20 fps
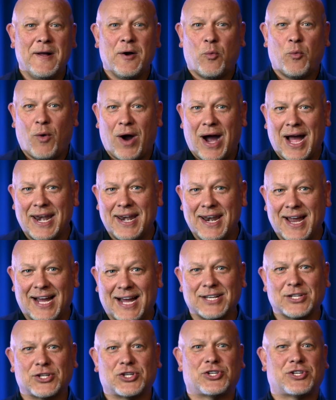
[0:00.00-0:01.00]
why
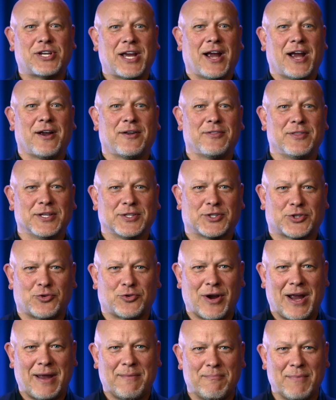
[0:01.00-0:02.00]
not share this
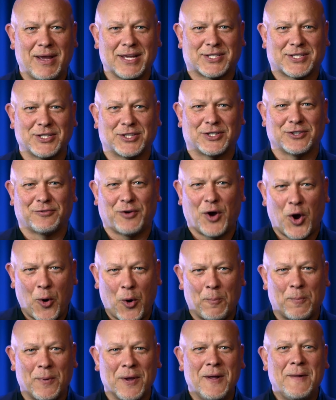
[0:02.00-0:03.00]
great message of
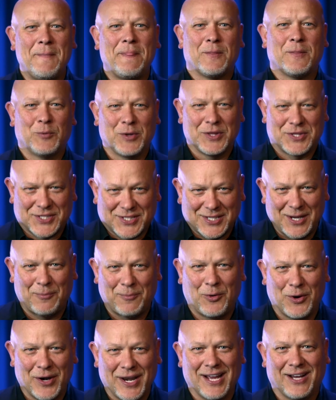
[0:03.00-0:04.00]
hope with
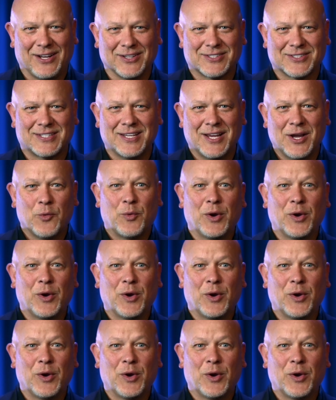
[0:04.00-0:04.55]
someone else?